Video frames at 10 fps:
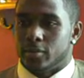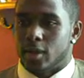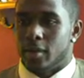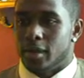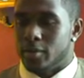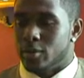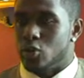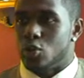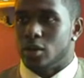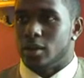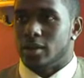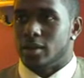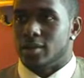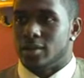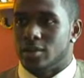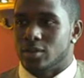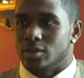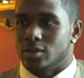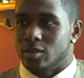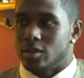Now I am enjoying it. You know,
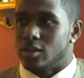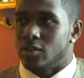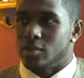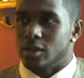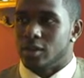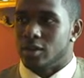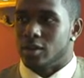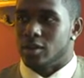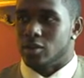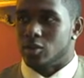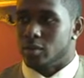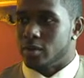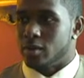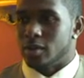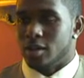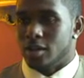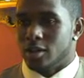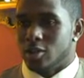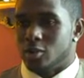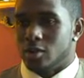since I've been here, you know, it's
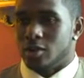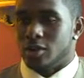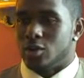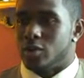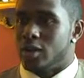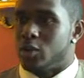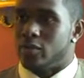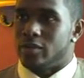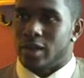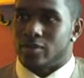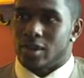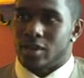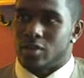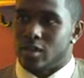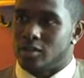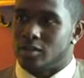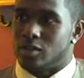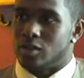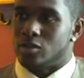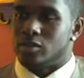been great. I've got a chance to,
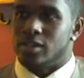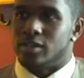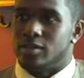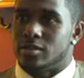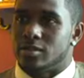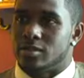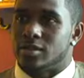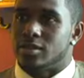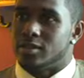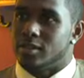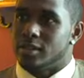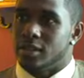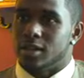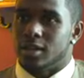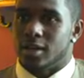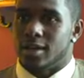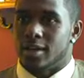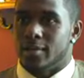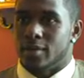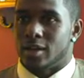you know, see the city.
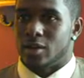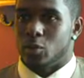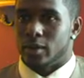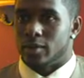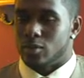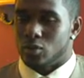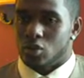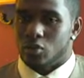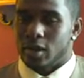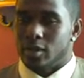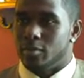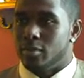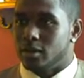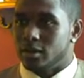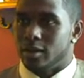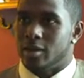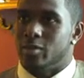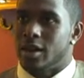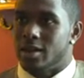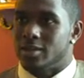I went and drove by the Buckingham
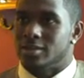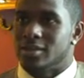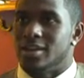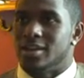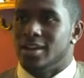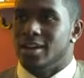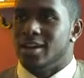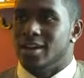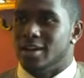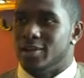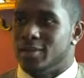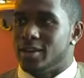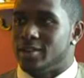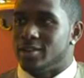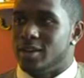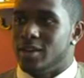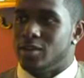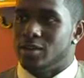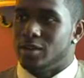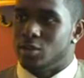Palace yesterday.
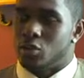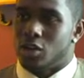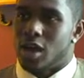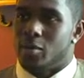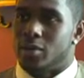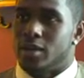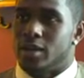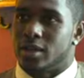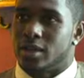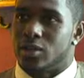I did a little shopping.